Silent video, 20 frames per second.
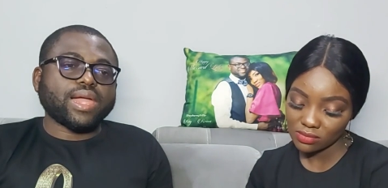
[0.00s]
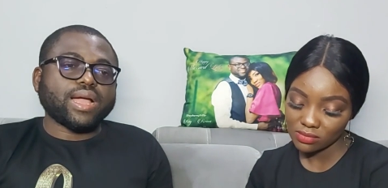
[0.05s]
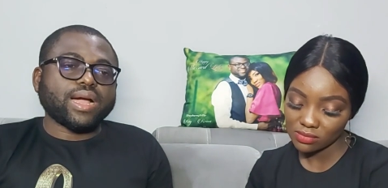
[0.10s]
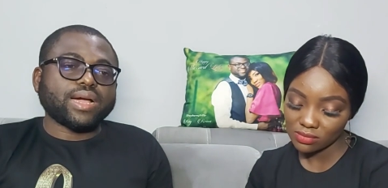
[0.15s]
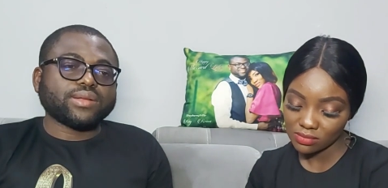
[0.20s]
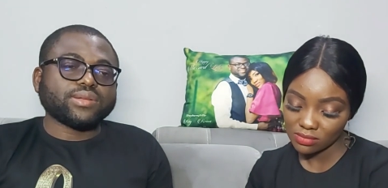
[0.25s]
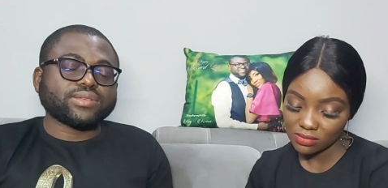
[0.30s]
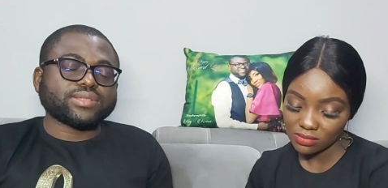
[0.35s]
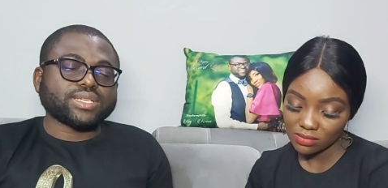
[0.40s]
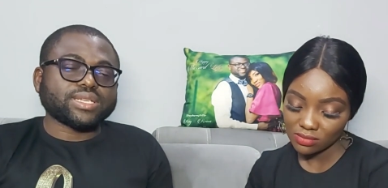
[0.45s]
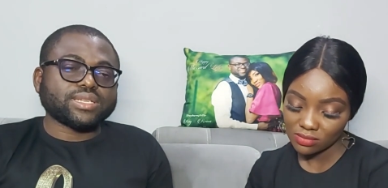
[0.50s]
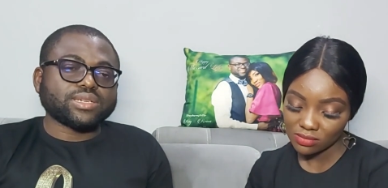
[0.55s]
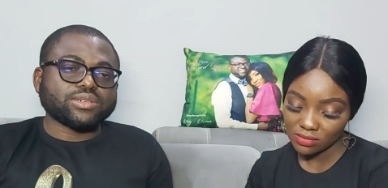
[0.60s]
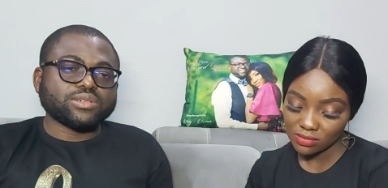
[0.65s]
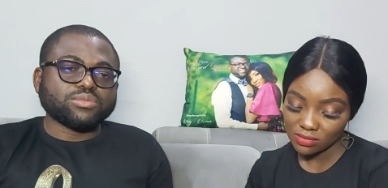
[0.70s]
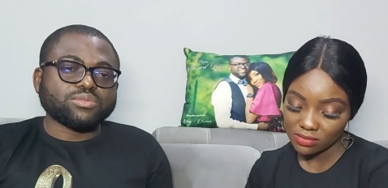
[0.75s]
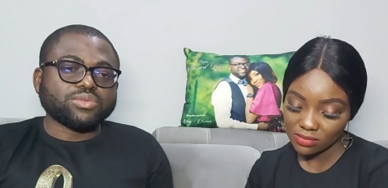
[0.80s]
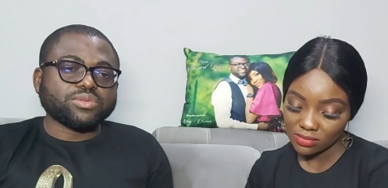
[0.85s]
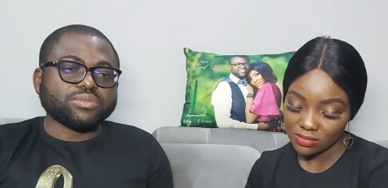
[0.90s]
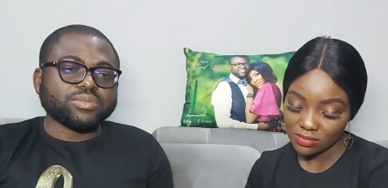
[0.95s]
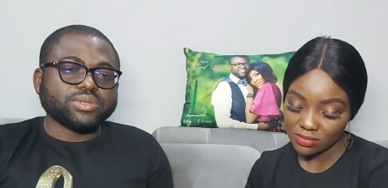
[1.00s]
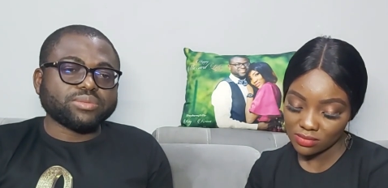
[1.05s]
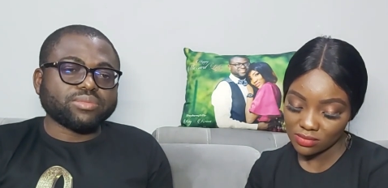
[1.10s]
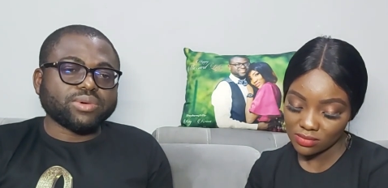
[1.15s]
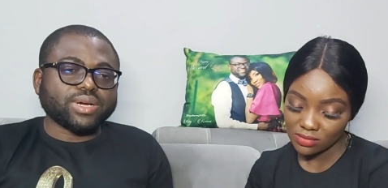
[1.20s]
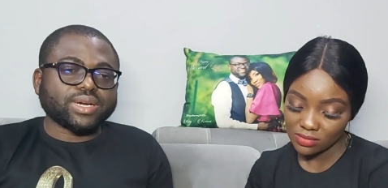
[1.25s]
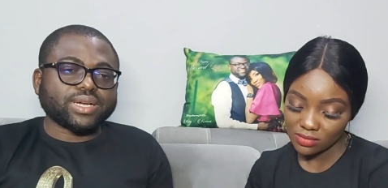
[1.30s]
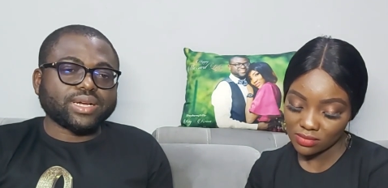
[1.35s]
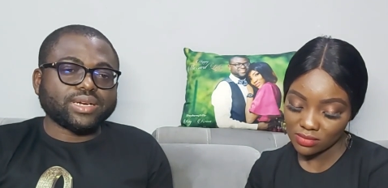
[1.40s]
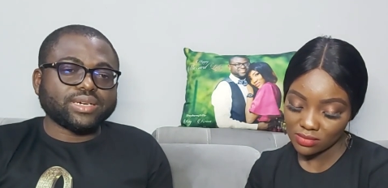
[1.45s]
Speaker 1: I know it started with Bumi,
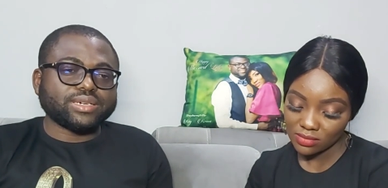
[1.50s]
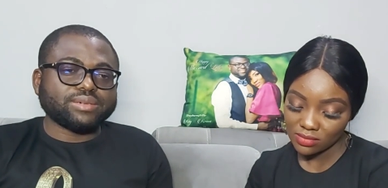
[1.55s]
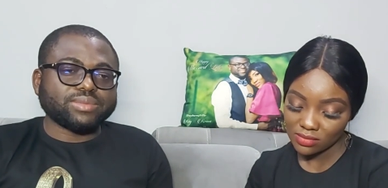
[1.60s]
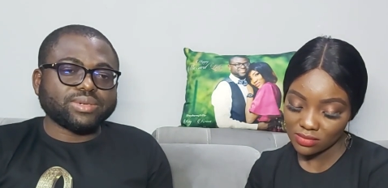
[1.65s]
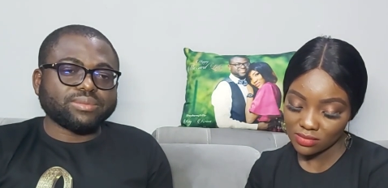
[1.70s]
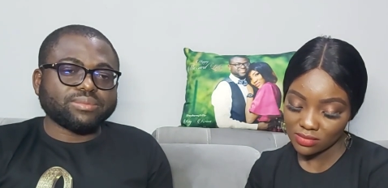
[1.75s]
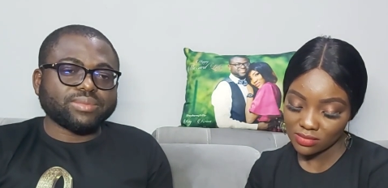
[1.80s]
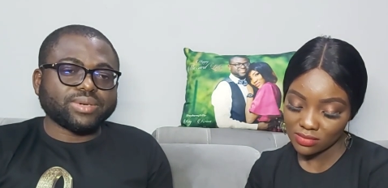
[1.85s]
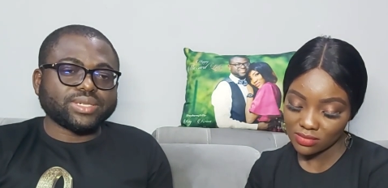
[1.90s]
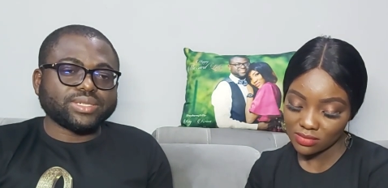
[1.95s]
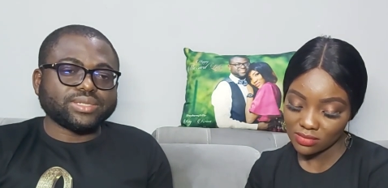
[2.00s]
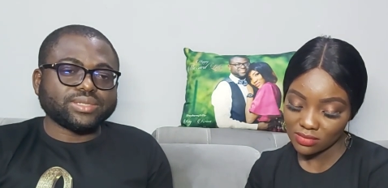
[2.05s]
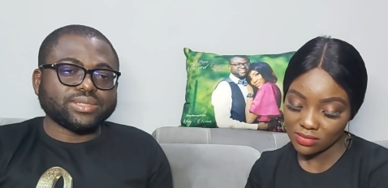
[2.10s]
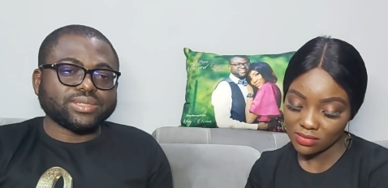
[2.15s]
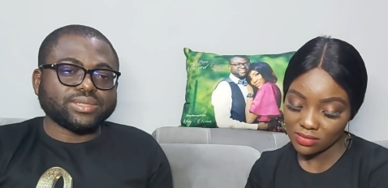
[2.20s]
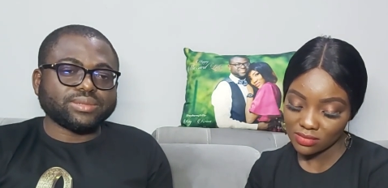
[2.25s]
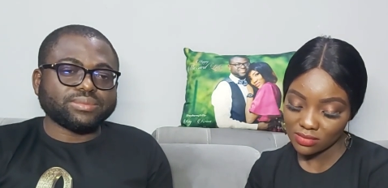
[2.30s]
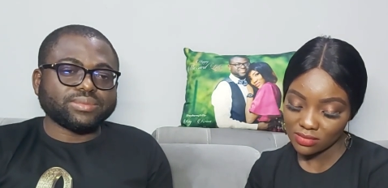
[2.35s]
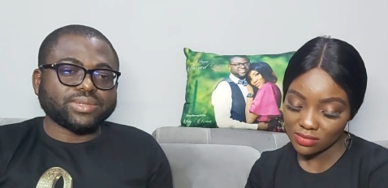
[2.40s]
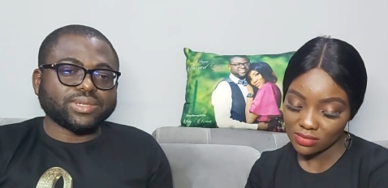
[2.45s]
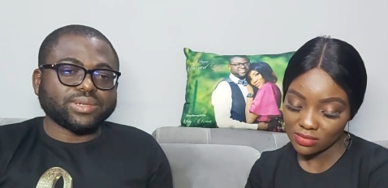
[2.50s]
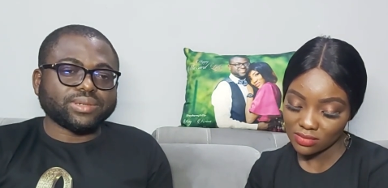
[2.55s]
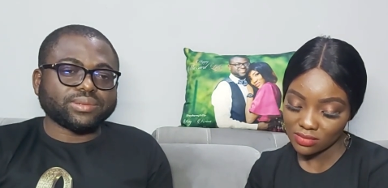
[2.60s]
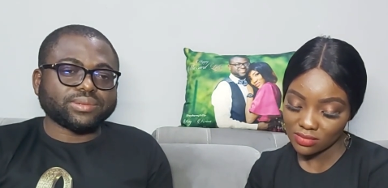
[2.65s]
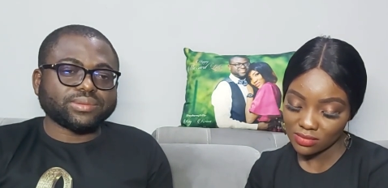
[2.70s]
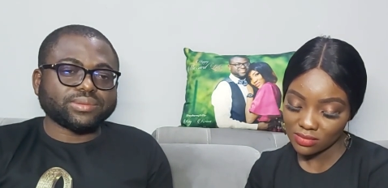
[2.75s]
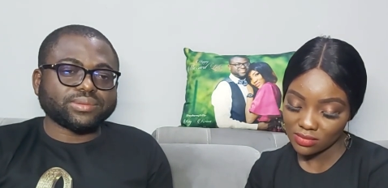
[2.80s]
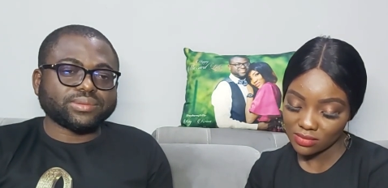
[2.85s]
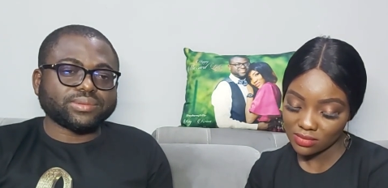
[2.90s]
but I can't remember the name now.